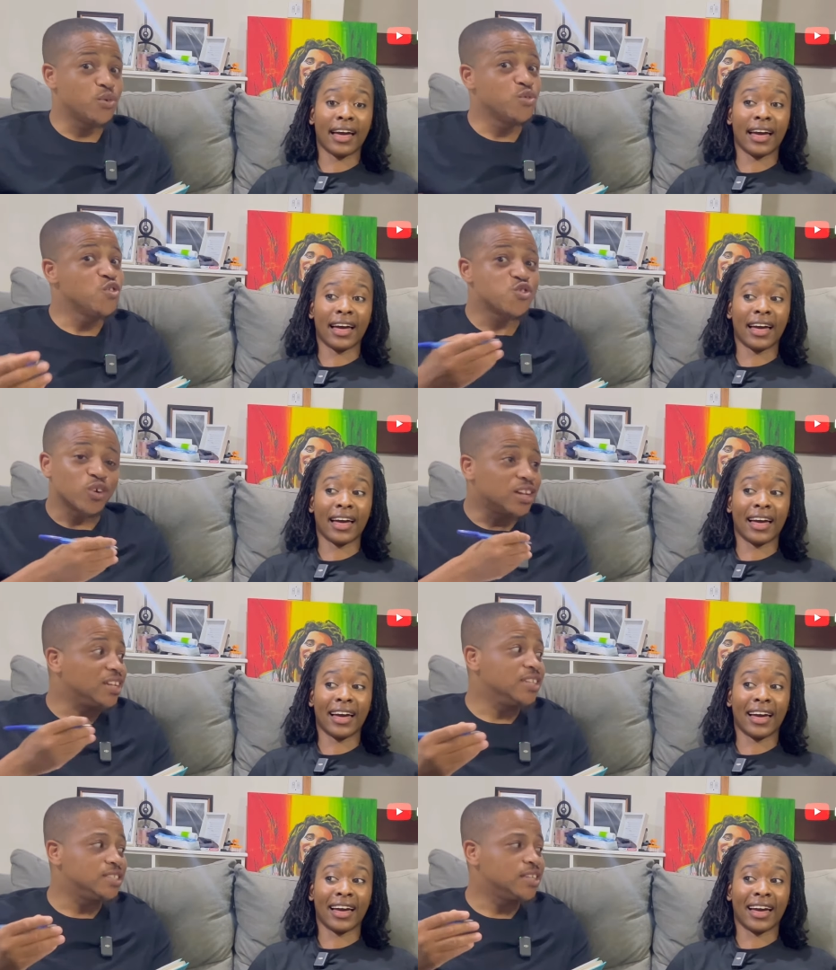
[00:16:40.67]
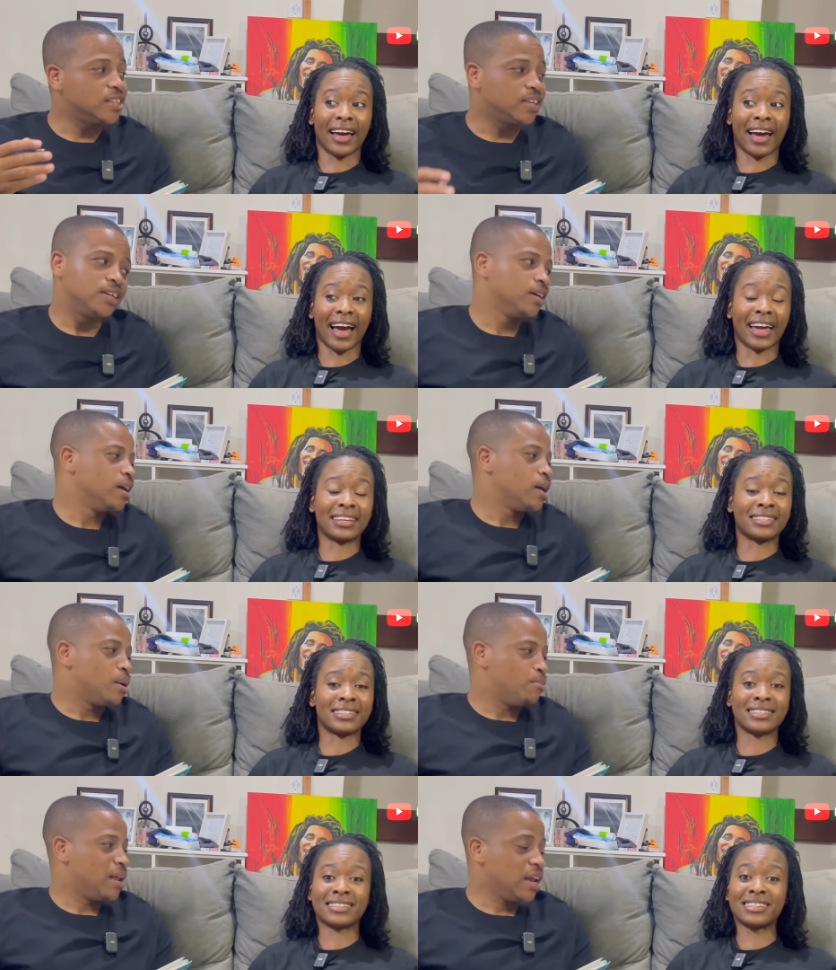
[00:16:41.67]
Speaker 1: who usually reads the thing. I
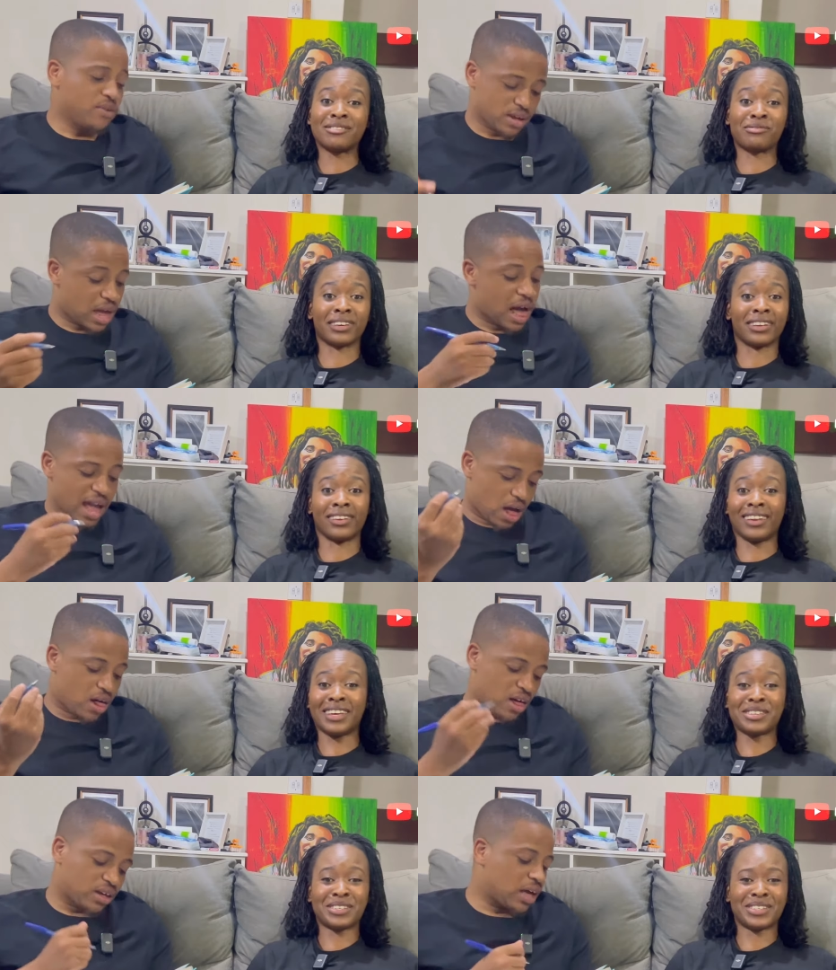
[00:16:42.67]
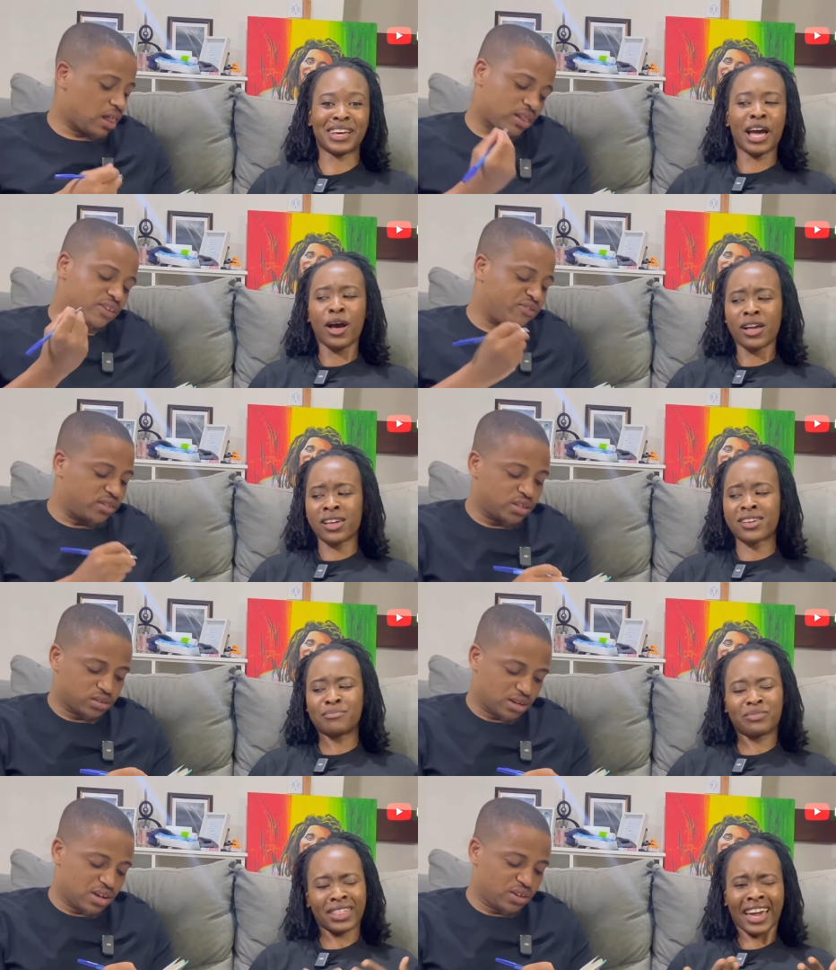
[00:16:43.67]
didn't. But anyway, I'll, I'll, I'll, give you
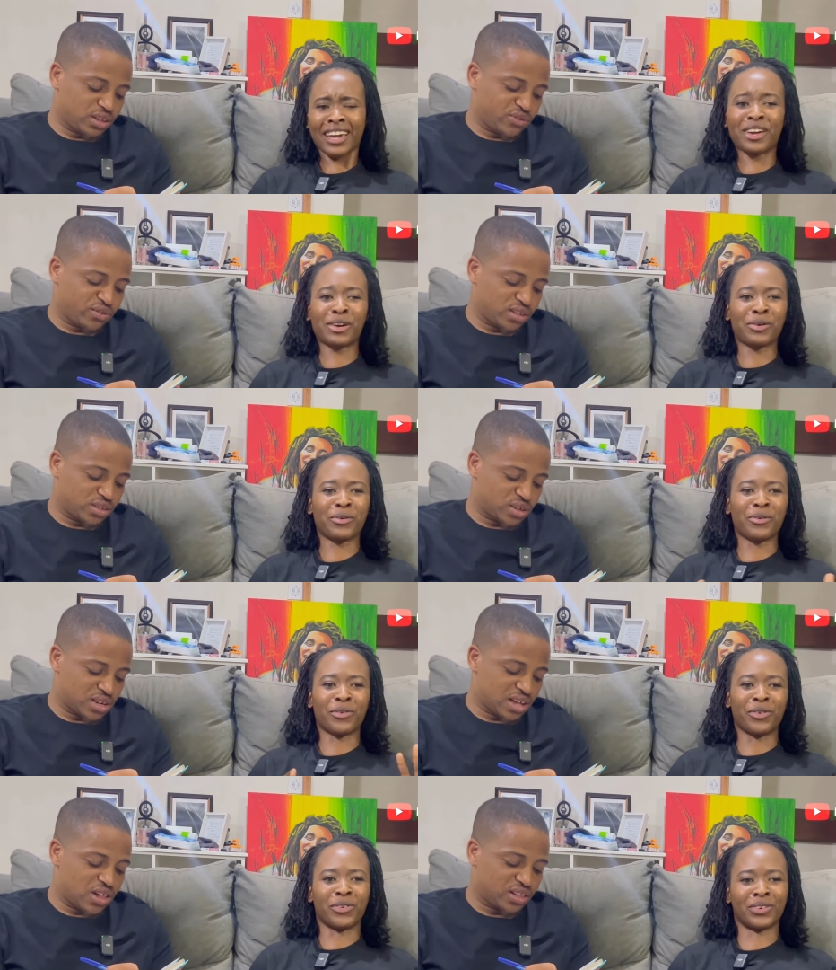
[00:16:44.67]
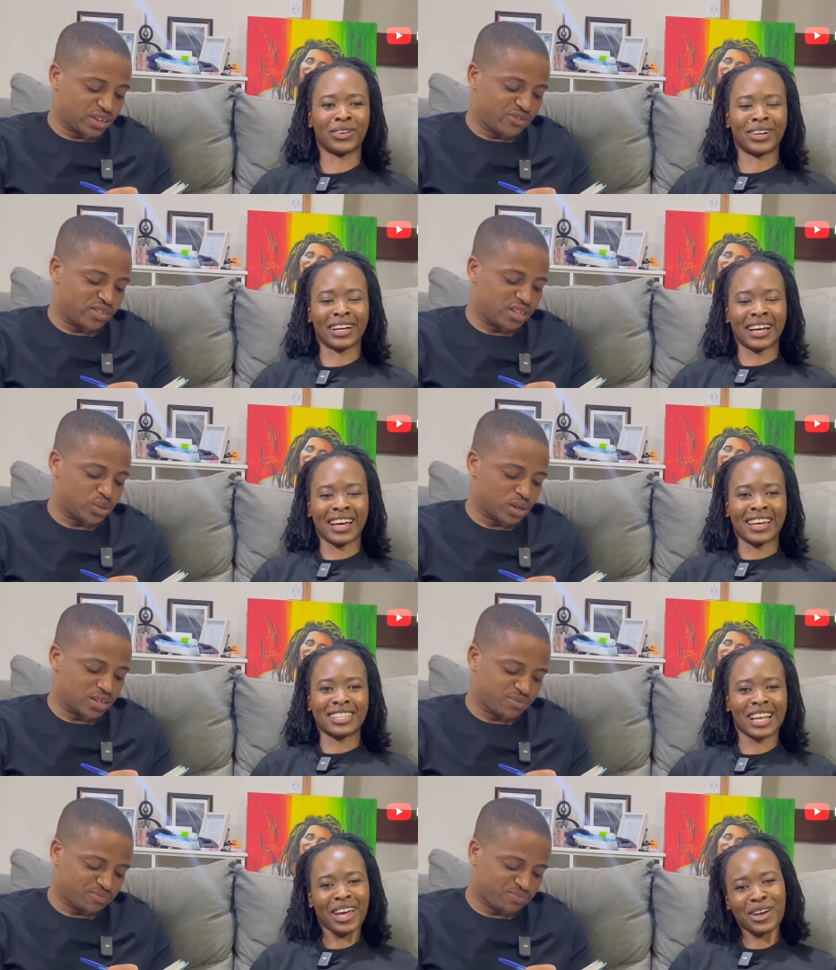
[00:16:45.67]
this one. Thank I'll you. you one. I'll give you this
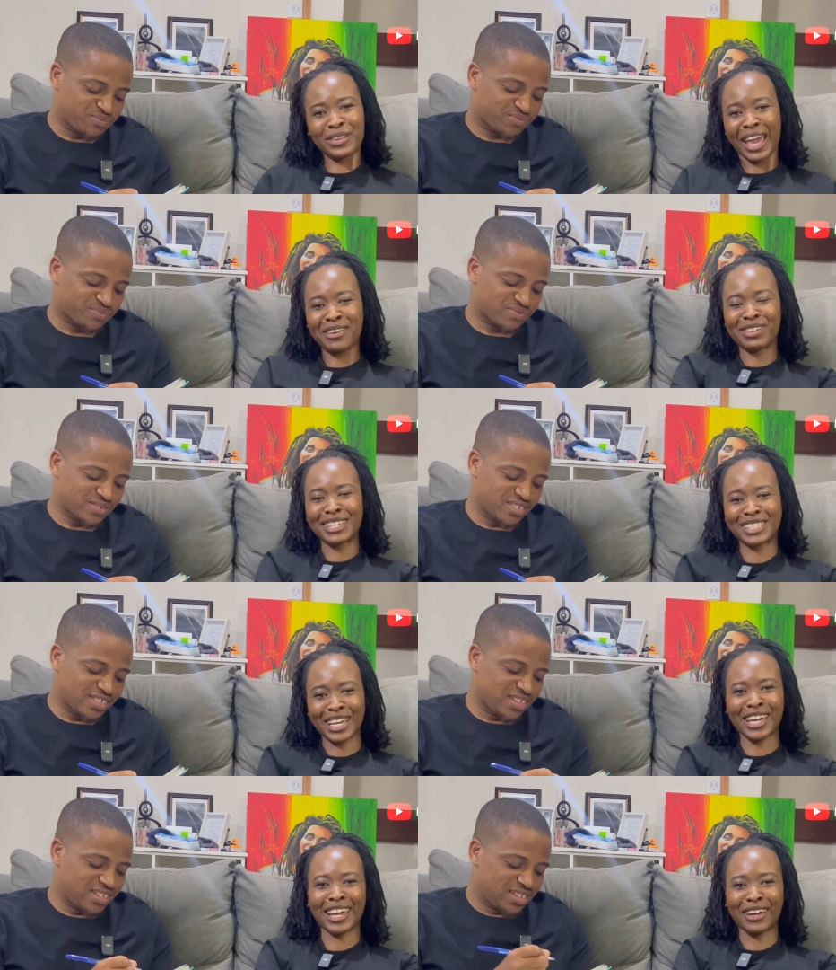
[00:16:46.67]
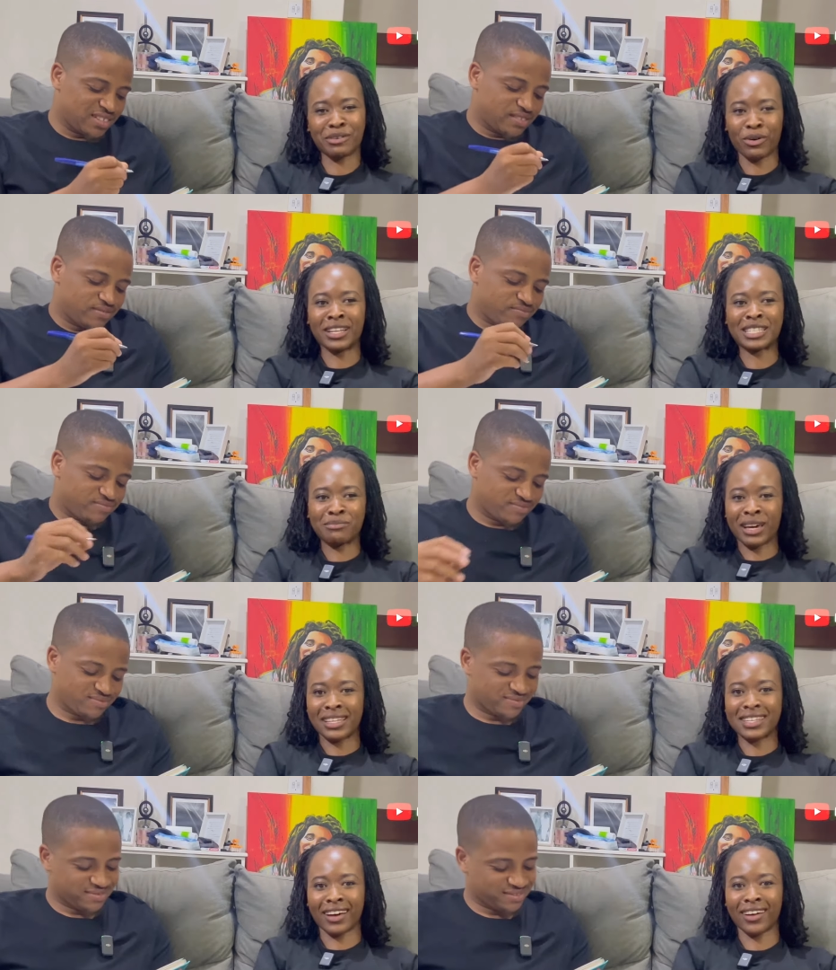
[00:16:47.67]
one. Shout
Speaker 2: out KVG. We once
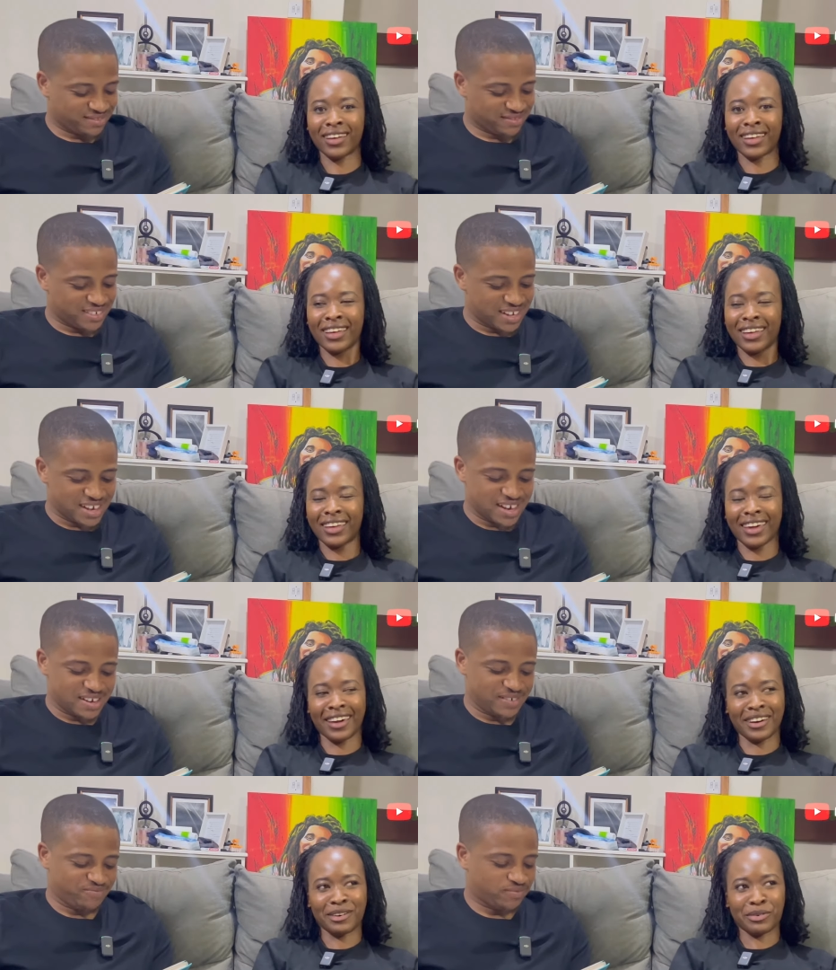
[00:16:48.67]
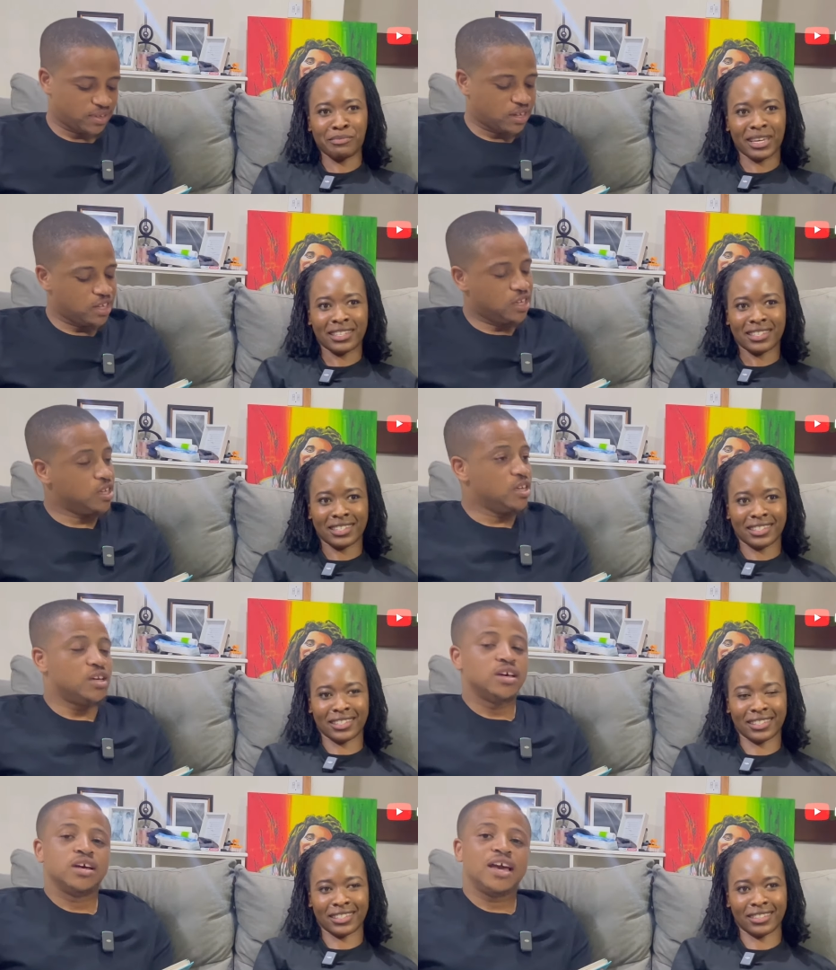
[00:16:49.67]
met, huh? Mm, yeah. Yeah, we met.
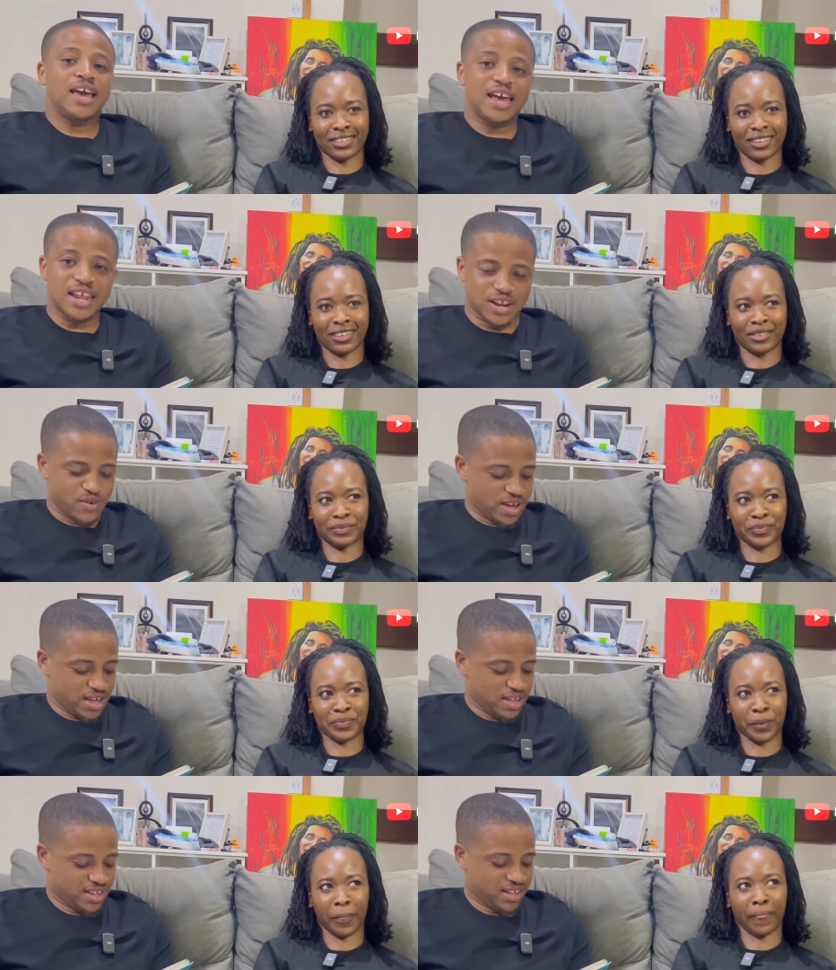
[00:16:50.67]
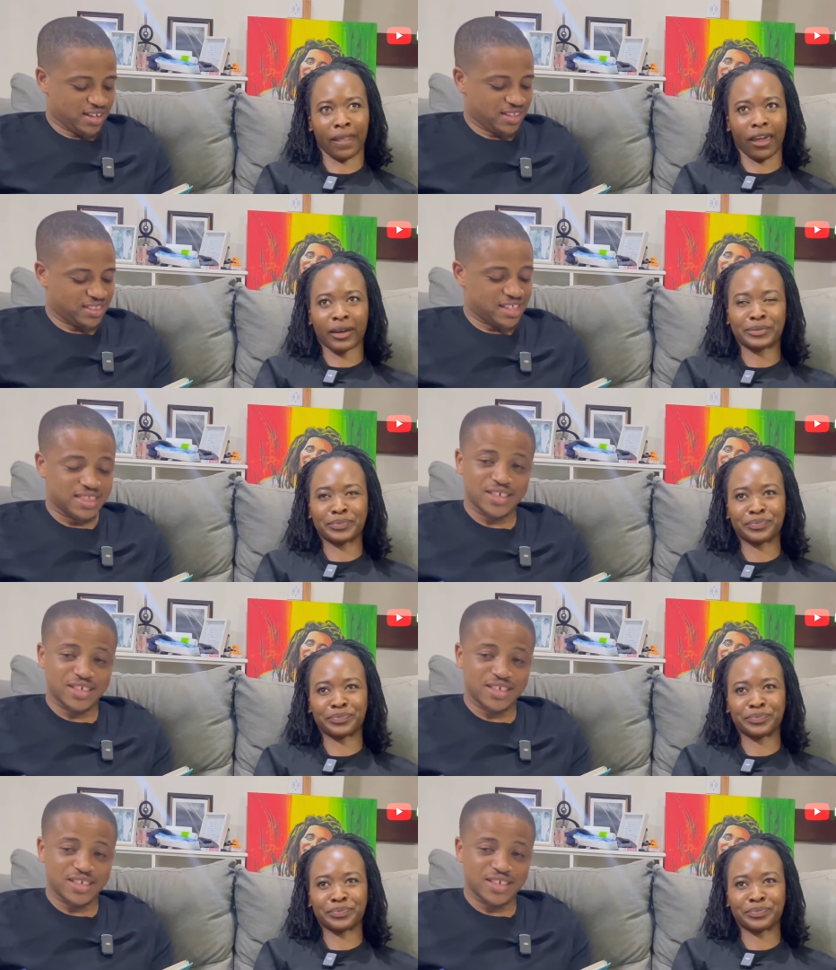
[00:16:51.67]
Speaker 1: Anyway, then the